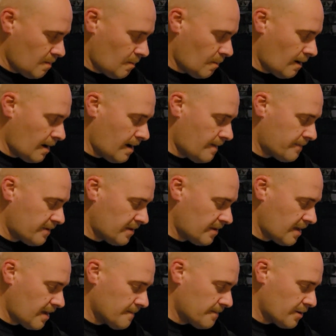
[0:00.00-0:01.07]
Wrapping
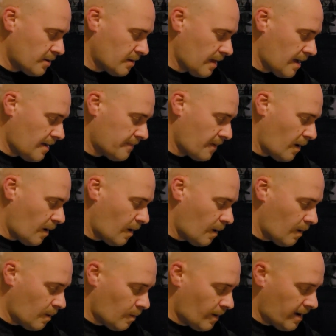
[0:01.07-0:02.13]
that burlap
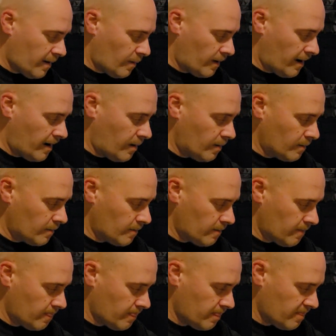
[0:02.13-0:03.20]
all the way around
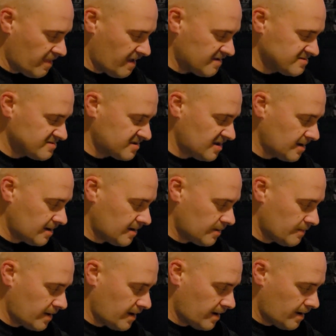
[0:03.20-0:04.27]
that stick
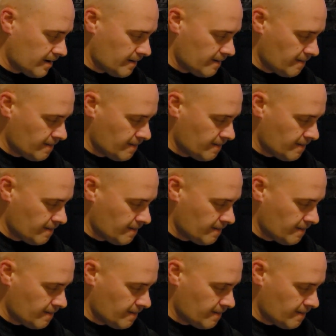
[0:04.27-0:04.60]
to make a